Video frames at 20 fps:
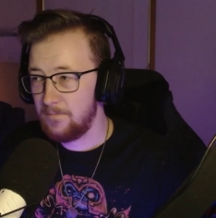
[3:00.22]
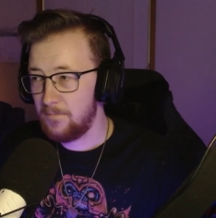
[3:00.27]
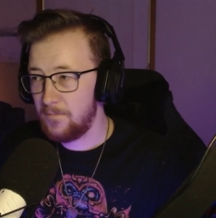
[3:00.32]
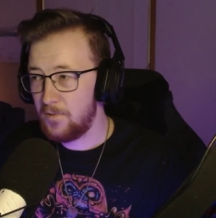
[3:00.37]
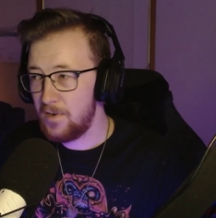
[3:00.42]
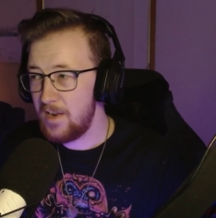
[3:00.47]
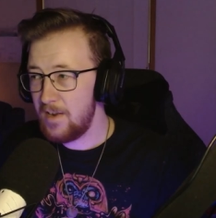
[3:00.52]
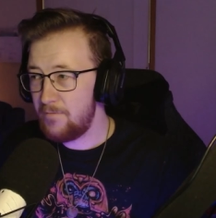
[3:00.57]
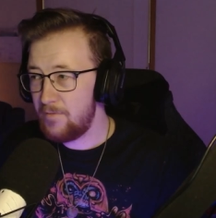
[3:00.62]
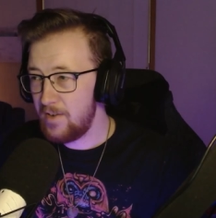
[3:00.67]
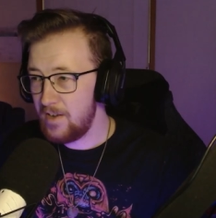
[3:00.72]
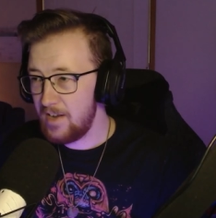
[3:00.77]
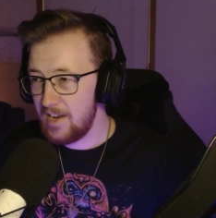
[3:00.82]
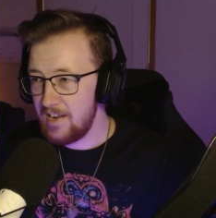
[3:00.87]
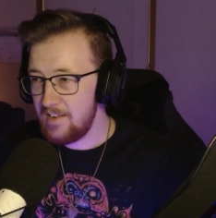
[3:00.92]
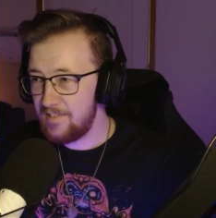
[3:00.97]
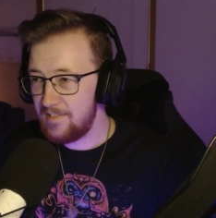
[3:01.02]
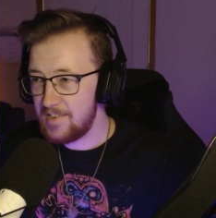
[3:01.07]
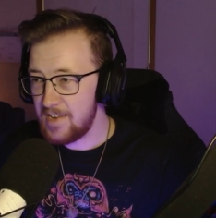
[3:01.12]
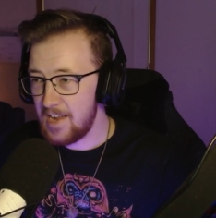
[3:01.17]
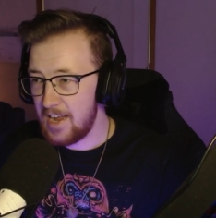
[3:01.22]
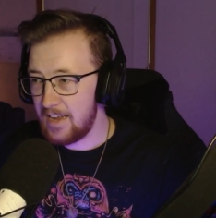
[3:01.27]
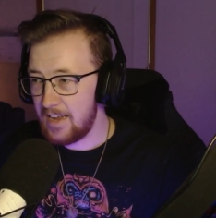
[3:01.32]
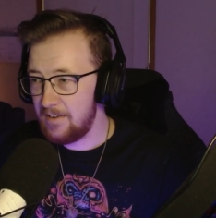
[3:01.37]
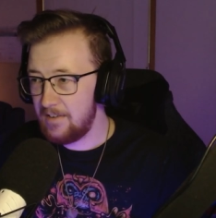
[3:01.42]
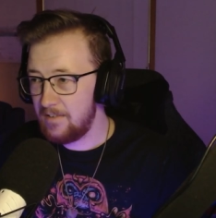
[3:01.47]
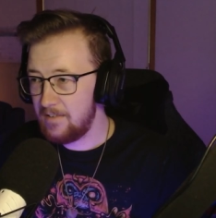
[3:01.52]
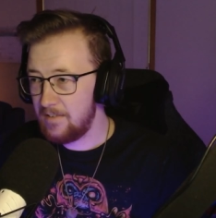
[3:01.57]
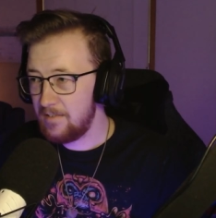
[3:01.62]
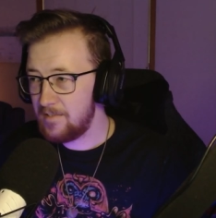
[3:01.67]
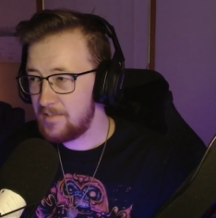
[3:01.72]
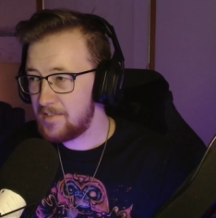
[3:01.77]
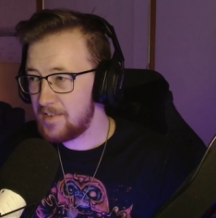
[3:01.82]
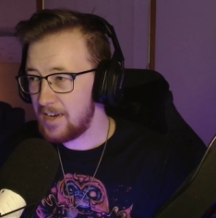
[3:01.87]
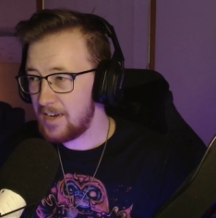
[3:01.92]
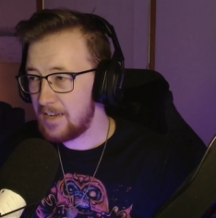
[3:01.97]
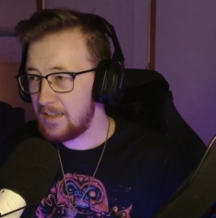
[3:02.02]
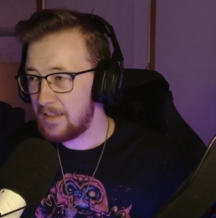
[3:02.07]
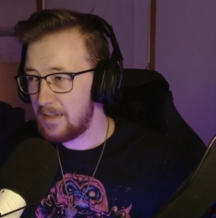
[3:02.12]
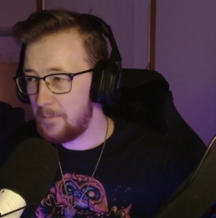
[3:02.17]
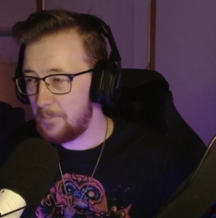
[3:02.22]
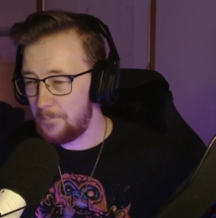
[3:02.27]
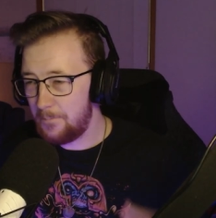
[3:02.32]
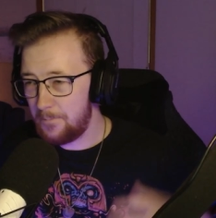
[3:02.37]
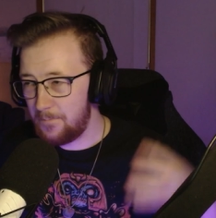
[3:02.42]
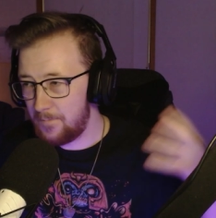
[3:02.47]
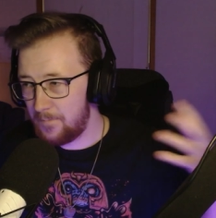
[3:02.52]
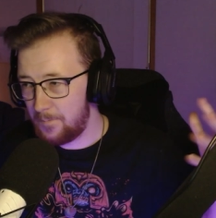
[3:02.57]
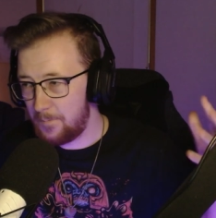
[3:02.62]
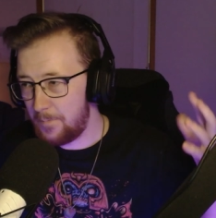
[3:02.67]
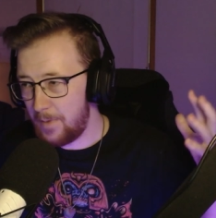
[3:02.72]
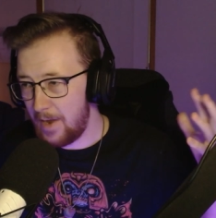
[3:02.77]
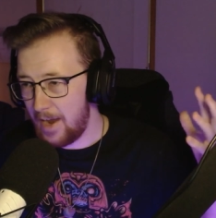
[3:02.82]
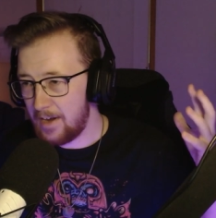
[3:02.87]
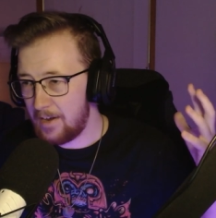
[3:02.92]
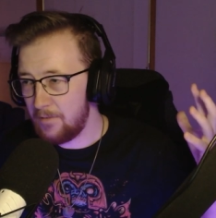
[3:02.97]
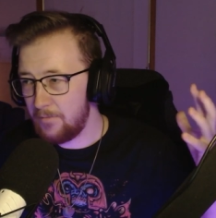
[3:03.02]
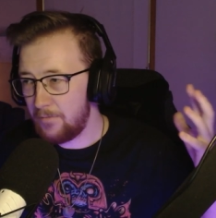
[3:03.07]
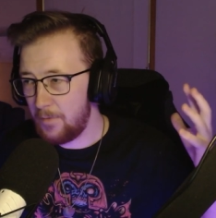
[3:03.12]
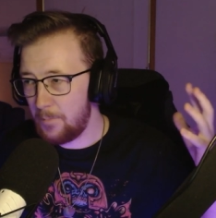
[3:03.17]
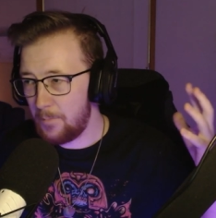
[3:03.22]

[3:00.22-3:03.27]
What even is that? It looks like the back of a